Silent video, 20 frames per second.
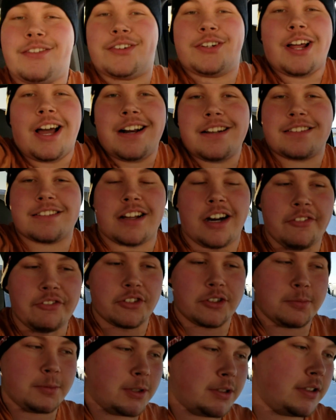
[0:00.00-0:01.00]
not as
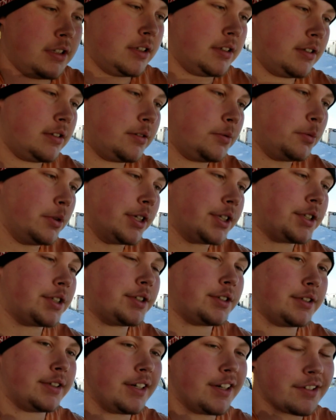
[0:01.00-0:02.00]
comfortable,
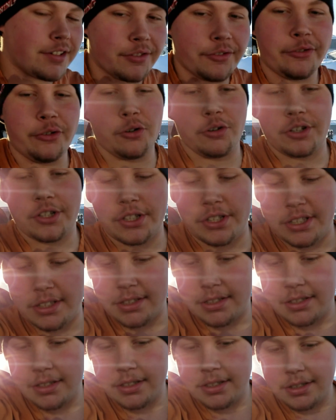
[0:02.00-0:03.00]
which is unfortunate.